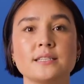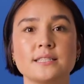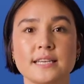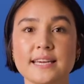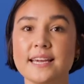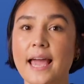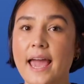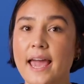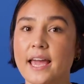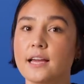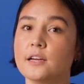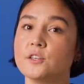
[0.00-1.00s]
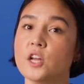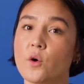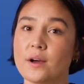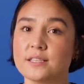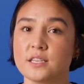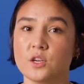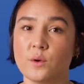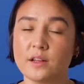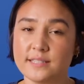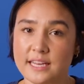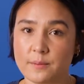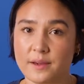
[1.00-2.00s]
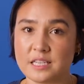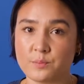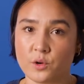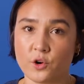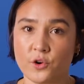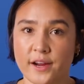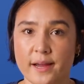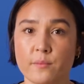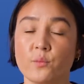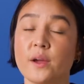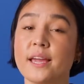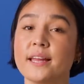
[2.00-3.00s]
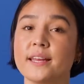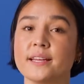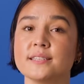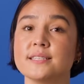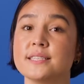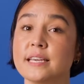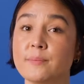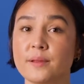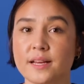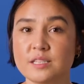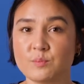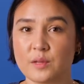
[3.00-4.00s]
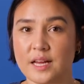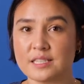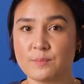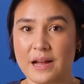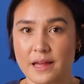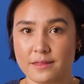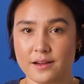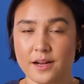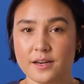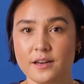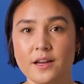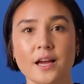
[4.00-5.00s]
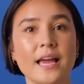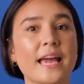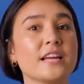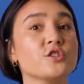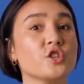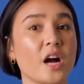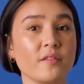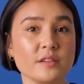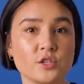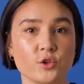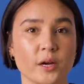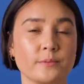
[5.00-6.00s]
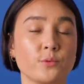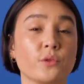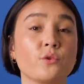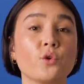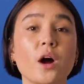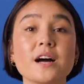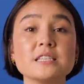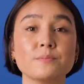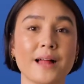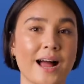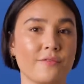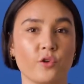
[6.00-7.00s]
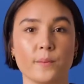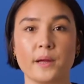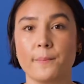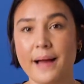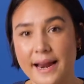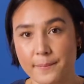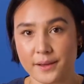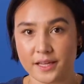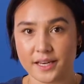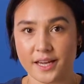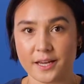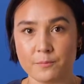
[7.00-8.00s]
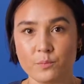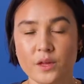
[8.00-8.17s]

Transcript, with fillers: TA NoSQL database program written in C++, Python, and JavaScript with cross-platform compatibility.